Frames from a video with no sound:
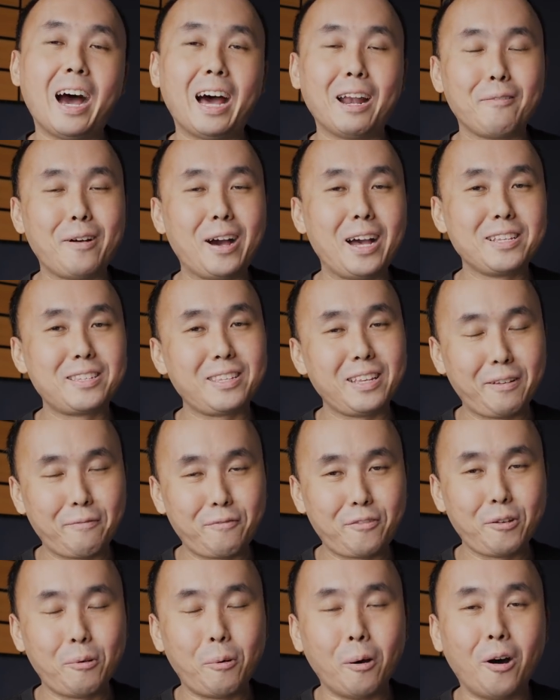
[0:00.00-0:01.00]
Otherwise,
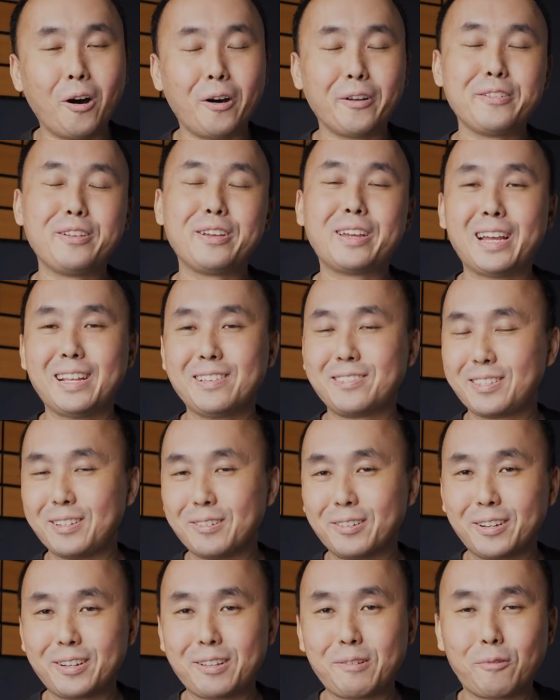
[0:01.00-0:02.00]
if you want, you can
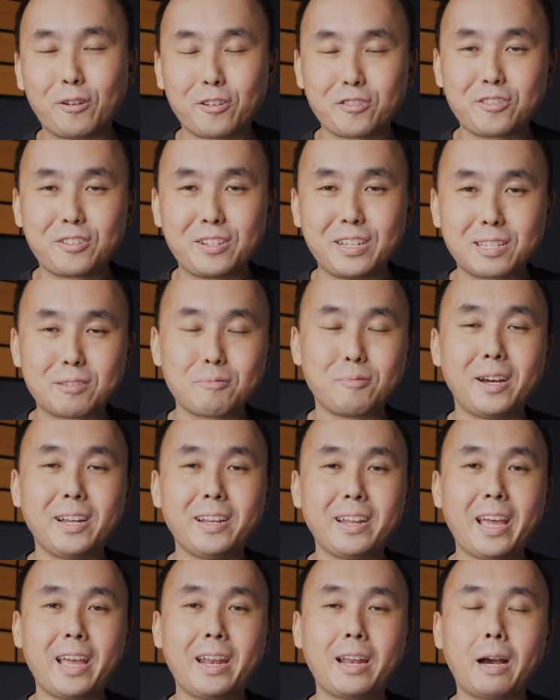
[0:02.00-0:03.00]
still continue watch this
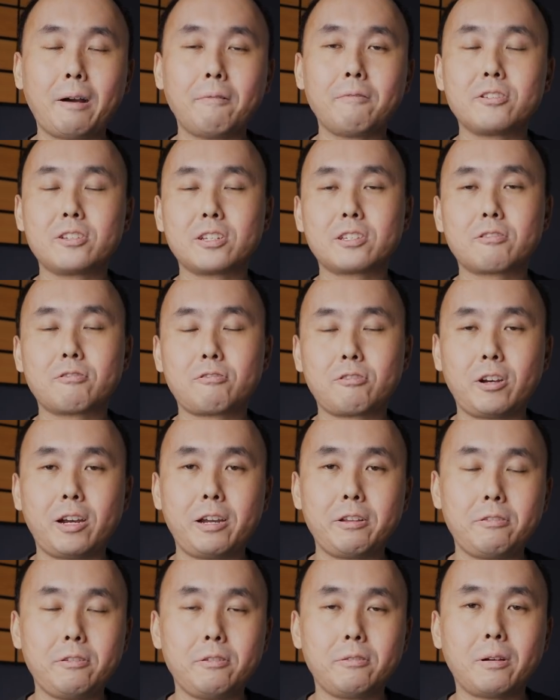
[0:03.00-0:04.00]
one and I will just
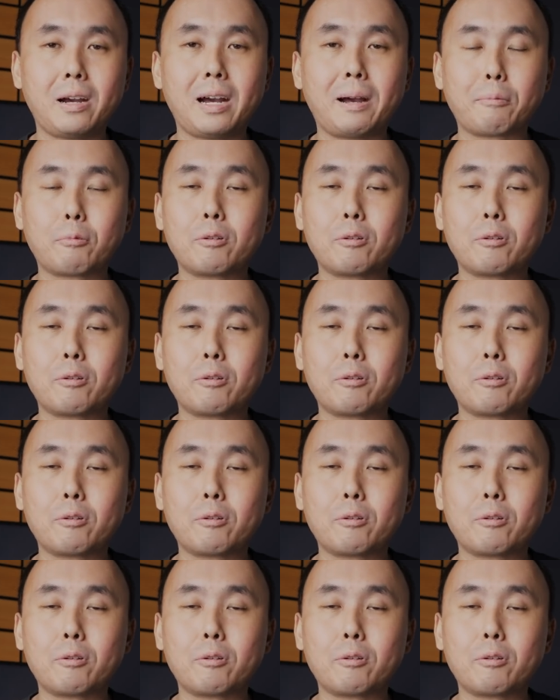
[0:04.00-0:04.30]
try to uh,